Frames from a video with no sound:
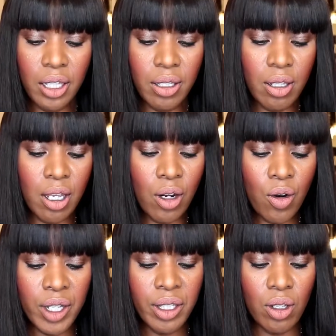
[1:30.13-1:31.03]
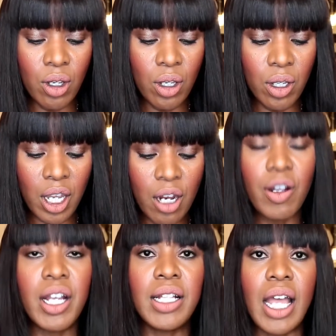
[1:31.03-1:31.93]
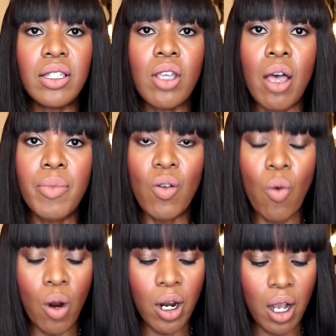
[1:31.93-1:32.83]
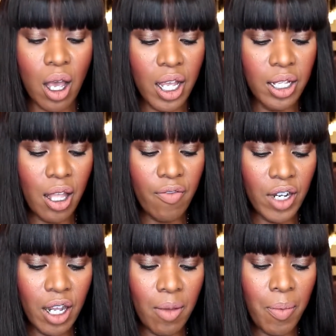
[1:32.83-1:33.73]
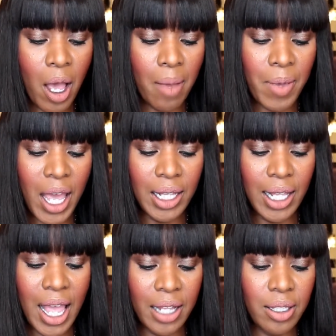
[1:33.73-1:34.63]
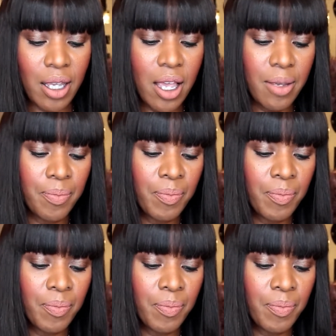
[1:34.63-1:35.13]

It's the crystal earring that Tommy wore on Love and Hip Hop Atlanta.